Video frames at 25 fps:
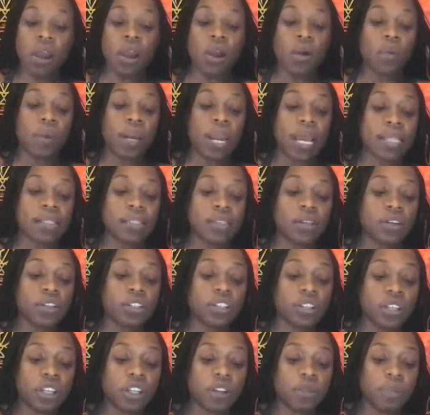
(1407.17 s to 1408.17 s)
When I told
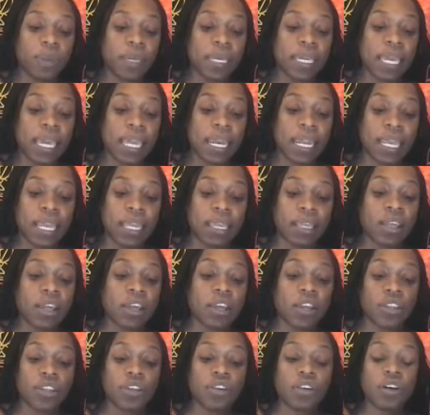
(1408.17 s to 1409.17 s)
you in the beginning,
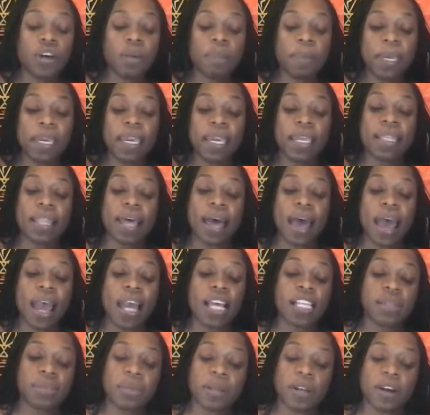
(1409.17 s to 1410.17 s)
you could be hitting the
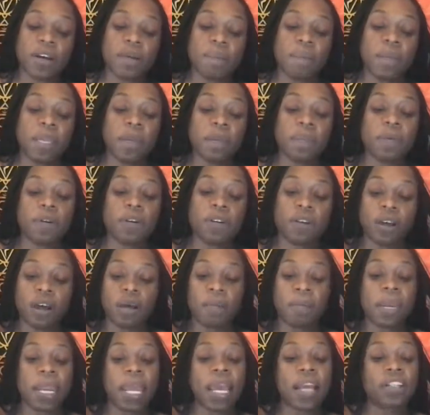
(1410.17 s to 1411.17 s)
highs when on people
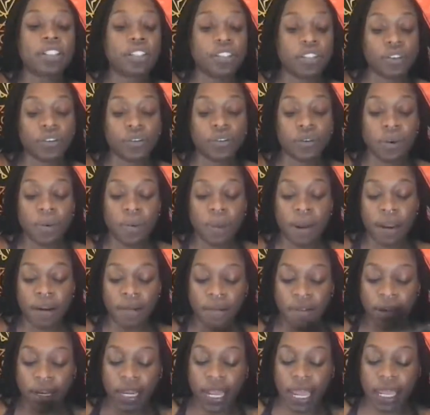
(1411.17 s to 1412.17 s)
coming at you or
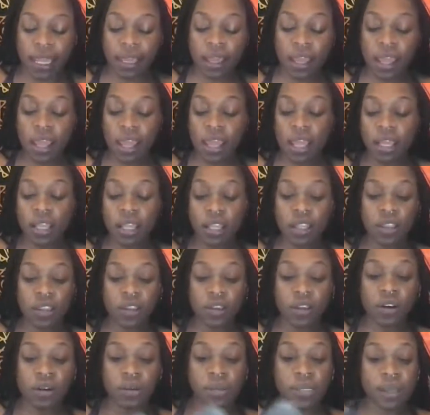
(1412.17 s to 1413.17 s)
whatever, like, you
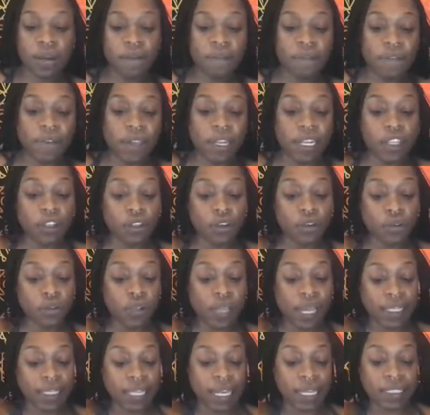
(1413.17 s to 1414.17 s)
know what I'm saying, feeling you
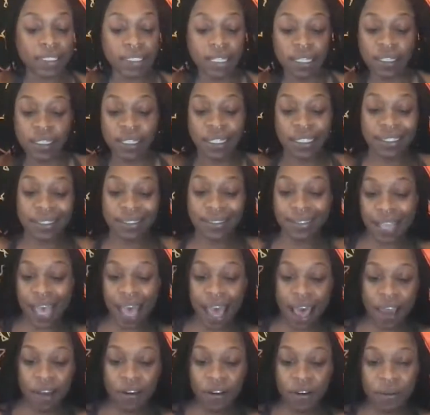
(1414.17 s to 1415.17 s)
like they dig your
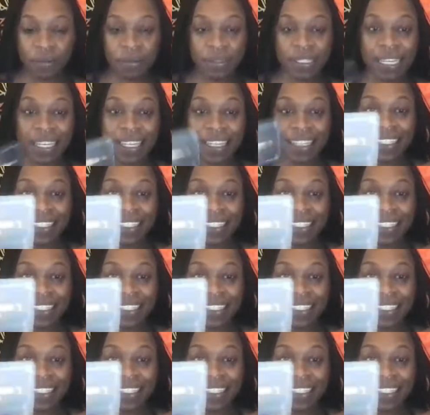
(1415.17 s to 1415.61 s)
style, you know what I'm saying, your